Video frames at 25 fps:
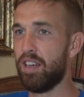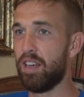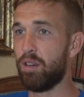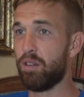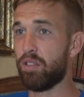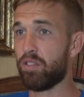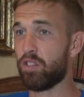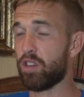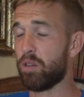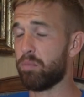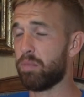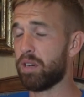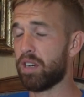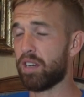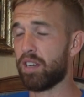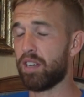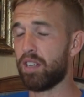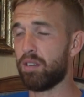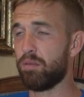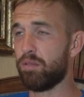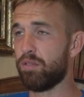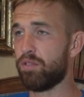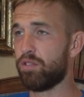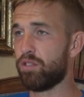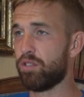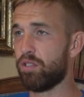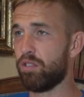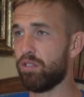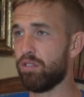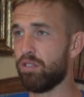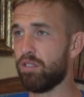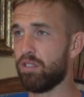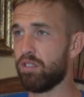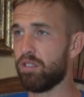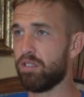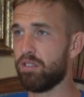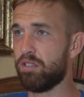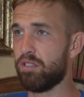we've got back in and we've shown
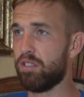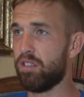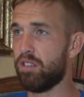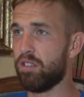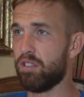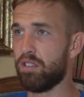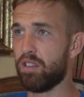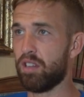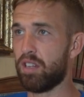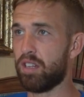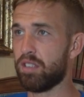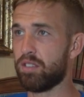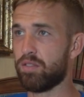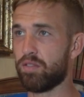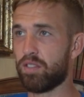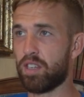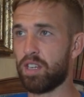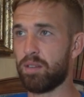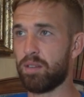that, you know, the lads have